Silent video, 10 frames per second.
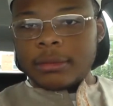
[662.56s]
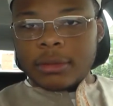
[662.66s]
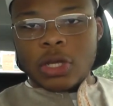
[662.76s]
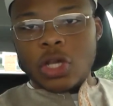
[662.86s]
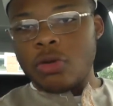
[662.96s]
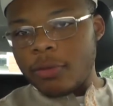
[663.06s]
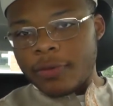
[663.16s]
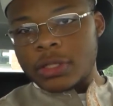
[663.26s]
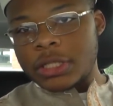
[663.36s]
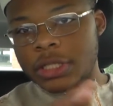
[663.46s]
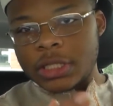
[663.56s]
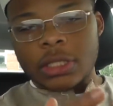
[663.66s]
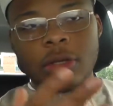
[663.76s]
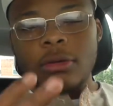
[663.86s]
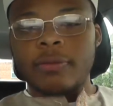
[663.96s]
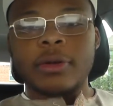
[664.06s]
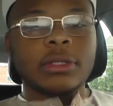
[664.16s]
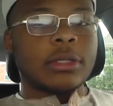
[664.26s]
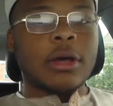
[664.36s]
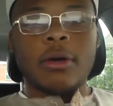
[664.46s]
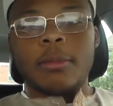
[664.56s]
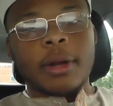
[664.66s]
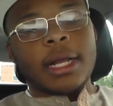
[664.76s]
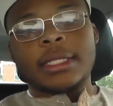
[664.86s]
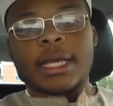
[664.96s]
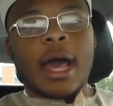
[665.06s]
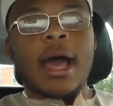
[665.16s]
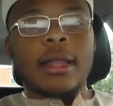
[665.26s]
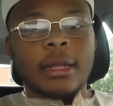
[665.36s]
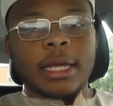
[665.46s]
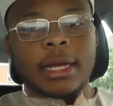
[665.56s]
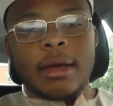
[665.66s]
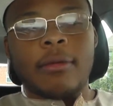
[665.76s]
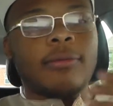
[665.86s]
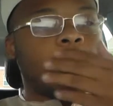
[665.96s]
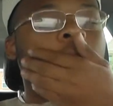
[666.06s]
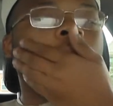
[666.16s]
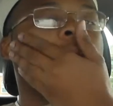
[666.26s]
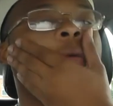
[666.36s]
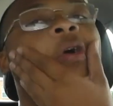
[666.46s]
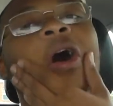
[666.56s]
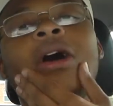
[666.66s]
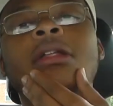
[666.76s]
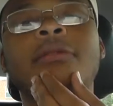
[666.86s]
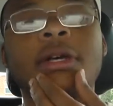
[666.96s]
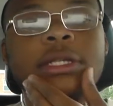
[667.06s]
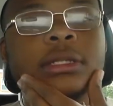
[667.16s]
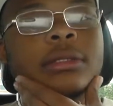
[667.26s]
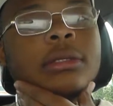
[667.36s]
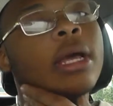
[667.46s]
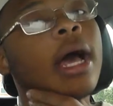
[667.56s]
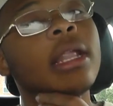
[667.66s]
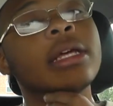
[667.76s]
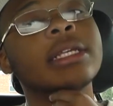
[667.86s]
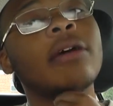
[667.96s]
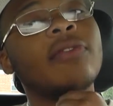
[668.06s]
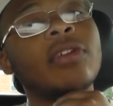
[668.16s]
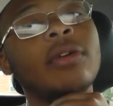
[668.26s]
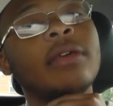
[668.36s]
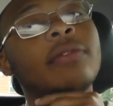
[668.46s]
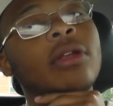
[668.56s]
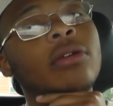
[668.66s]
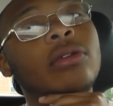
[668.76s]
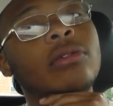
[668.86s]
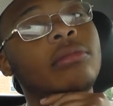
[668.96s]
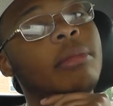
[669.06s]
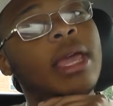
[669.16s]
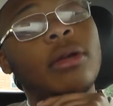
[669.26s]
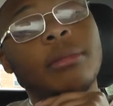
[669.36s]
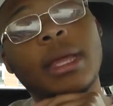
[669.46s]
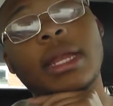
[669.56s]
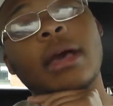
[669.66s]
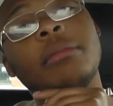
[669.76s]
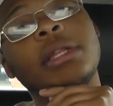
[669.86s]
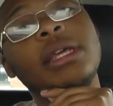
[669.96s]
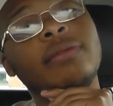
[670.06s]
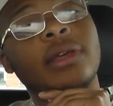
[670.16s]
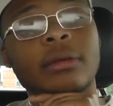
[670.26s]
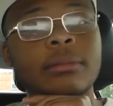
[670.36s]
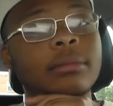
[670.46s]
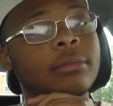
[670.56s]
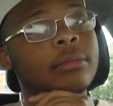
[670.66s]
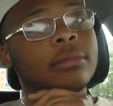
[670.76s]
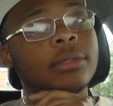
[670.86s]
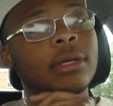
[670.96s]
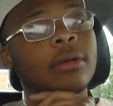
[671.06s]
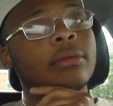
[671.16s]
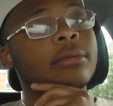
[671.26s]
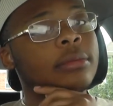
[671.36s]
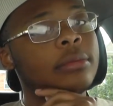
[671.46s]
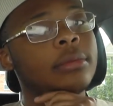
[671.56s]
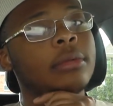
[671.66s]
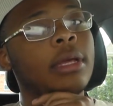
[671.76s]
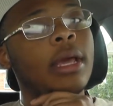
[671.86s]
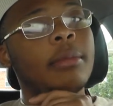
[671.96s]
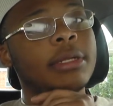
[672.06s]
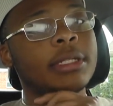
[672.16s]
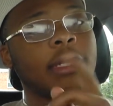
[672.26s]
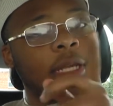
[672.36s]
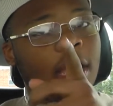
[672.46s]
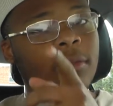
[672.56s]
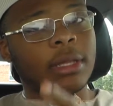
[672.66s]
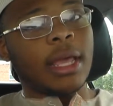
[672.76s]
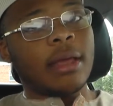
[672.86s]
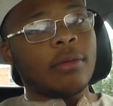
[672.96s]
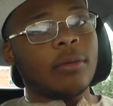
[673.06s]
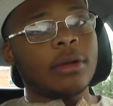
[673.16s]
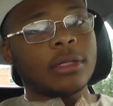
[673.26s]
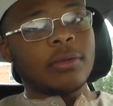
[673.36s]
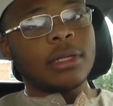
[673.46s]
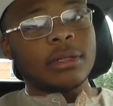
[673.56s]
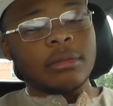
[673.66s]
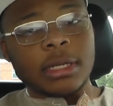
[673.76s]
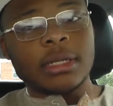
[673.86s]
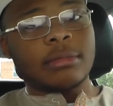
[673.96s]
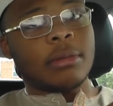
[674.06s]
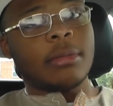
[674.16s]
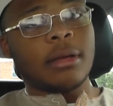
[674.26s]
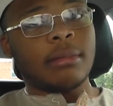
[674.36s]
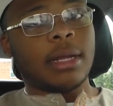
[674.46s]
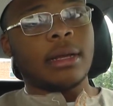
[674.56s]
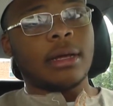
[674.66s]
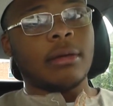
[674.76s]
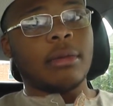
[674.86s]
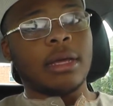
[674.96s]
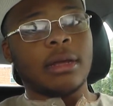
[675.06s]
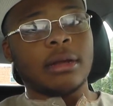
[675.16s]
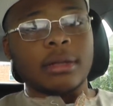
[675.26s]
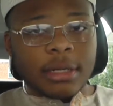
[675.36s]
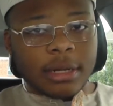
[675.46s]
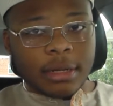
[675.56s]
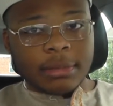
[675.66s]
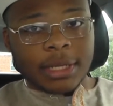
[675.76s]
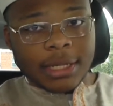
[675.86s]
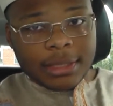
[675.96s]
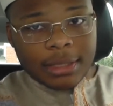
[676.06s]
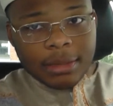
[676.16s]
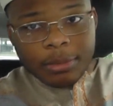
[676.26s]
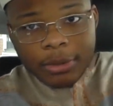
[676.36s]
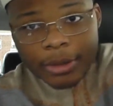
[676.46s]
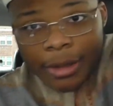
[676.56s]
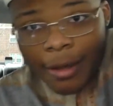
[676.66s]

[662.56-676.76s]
the universe is just the universe. No, bro, that's God looking out for all of us. God looks out for you even though you may or may not believe in him. So, yeah, I'm going to just leave y'all with that words of wisdom because my mom about to come in here. You know what I'm saying? Simple.